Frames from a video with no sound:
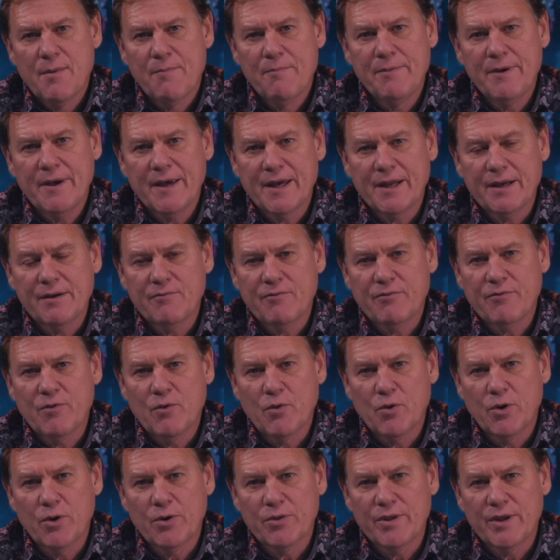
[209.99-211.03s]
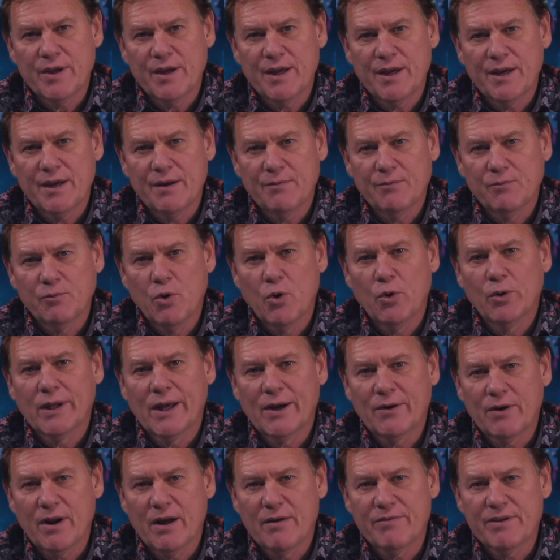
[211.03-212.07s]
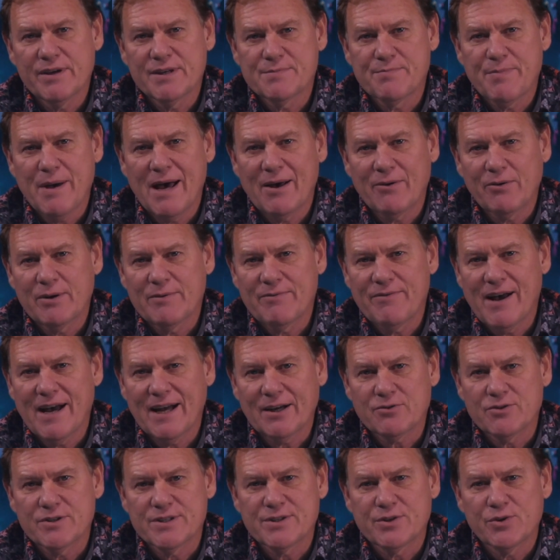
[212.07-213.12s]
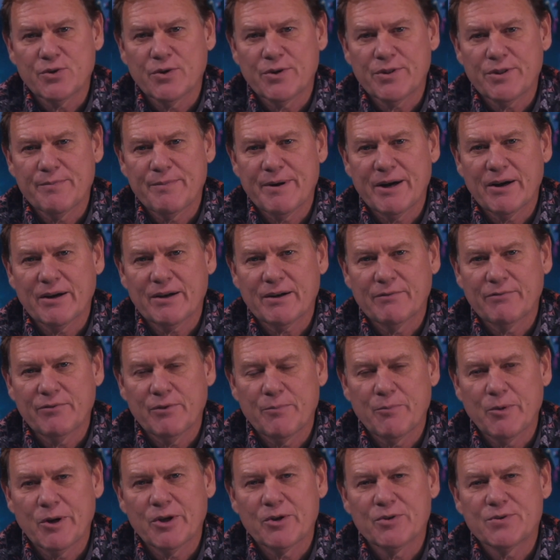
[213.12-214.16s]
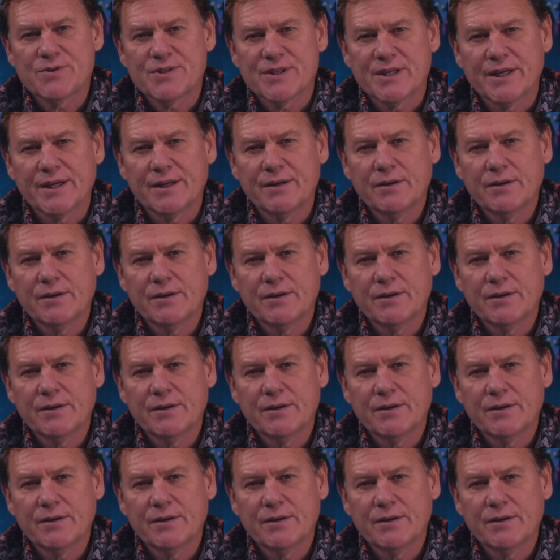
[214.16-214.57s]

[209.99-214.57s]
been for the rollout of these battery factories in North America from where you sit?